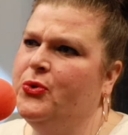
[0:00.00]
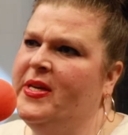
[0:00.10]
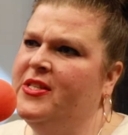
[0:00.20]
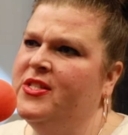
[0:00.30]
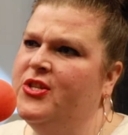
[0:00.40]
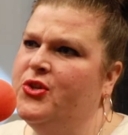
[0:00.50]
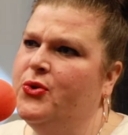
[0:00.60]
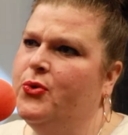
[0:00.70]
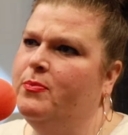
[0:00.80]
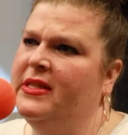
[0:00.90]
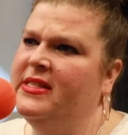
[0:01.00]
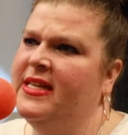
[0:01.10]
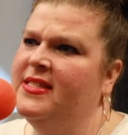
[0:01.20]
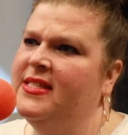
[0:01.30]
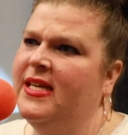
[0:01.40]
weeks. They do blood
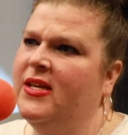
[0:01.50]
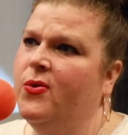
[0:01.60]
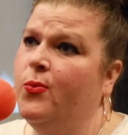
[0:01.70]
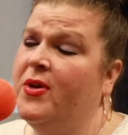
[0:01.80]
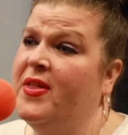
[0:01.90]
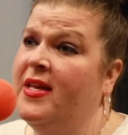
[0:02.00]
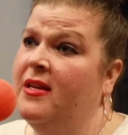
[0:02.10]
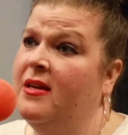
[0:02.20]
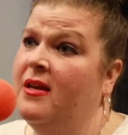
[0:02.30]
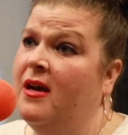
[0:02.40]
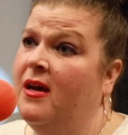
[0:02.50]
testing within